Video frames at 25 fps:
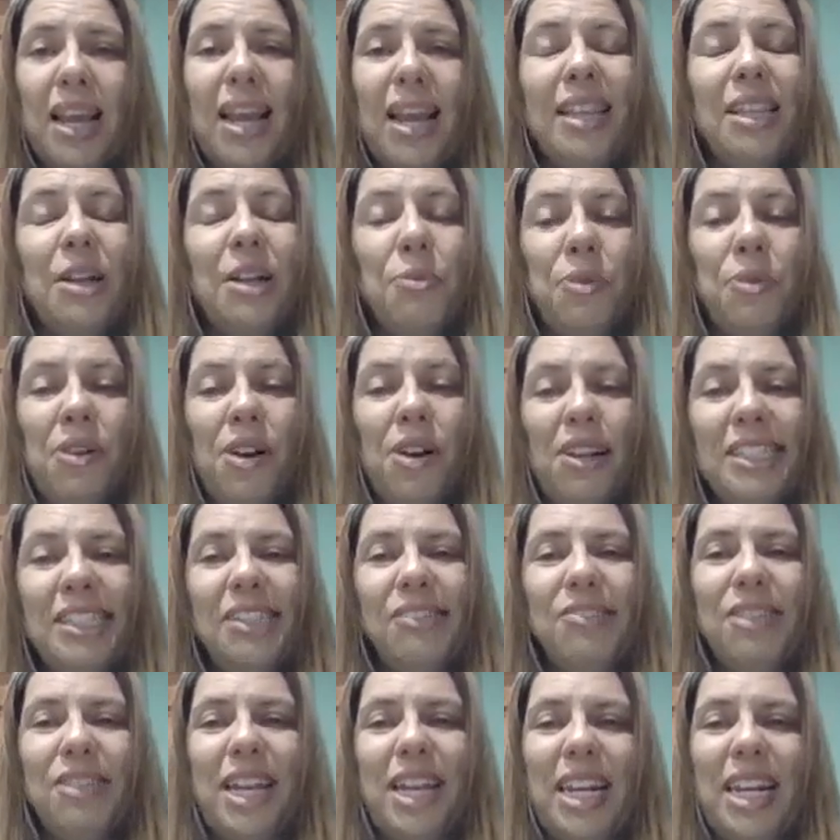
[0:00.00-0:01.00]
And then we're
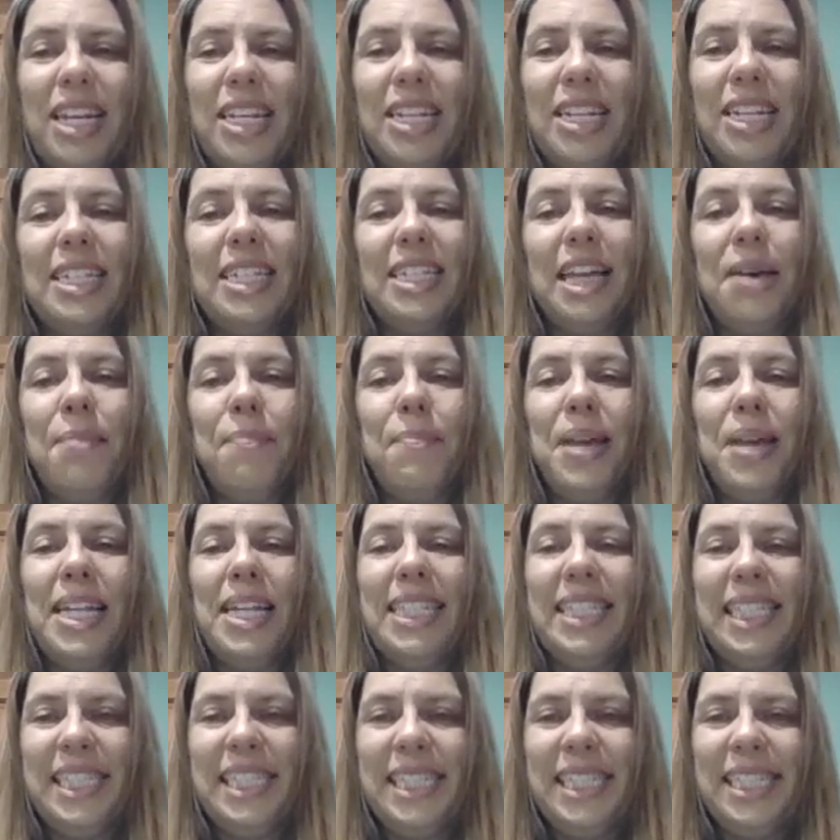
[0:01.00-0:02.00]
also getting into
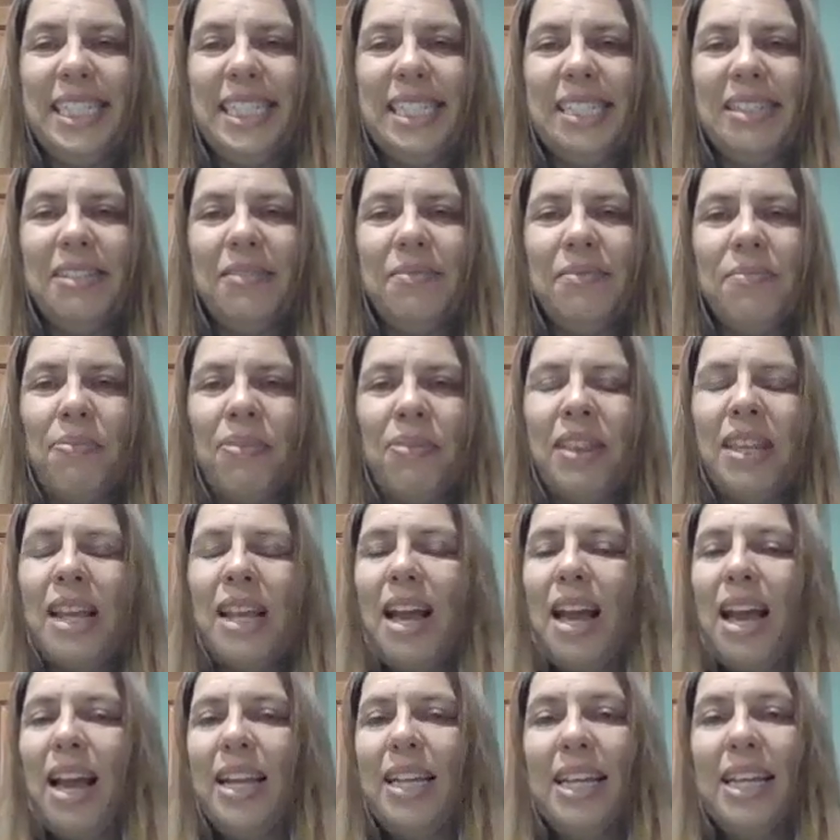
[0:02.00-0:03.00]
campaign season.
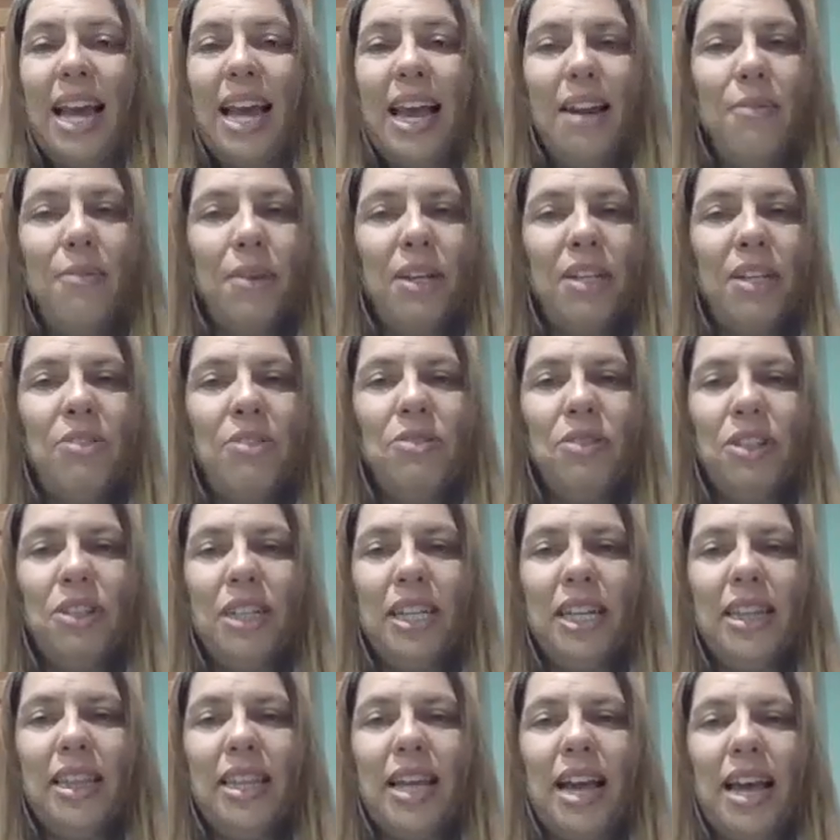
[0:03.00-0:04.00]
Again, when you
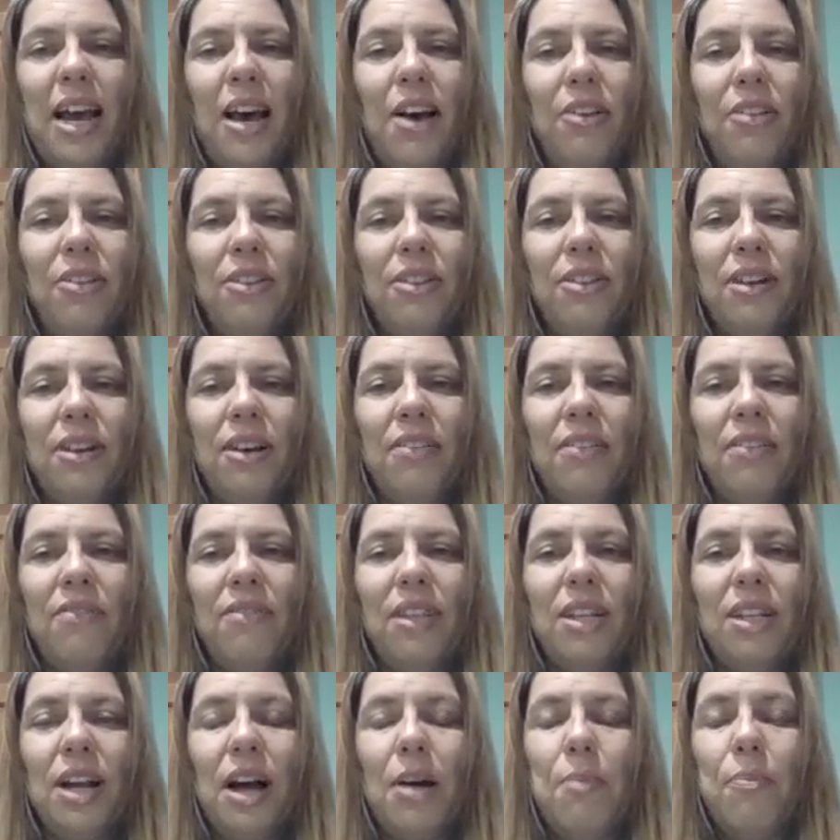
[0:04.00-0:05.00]
look at the health of
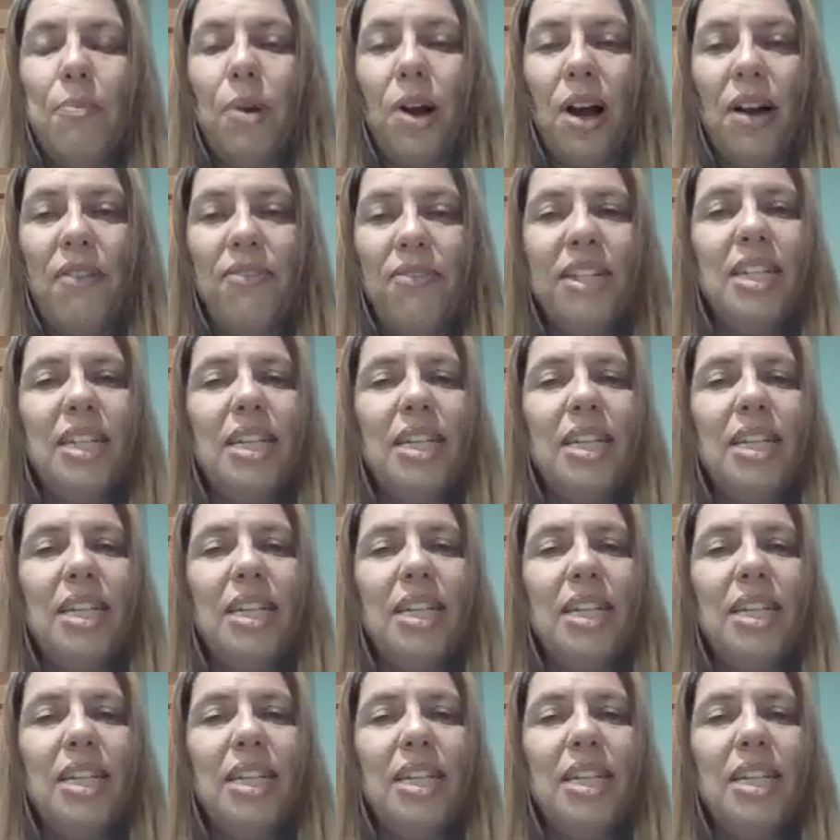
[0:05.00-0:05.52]
the nonprofit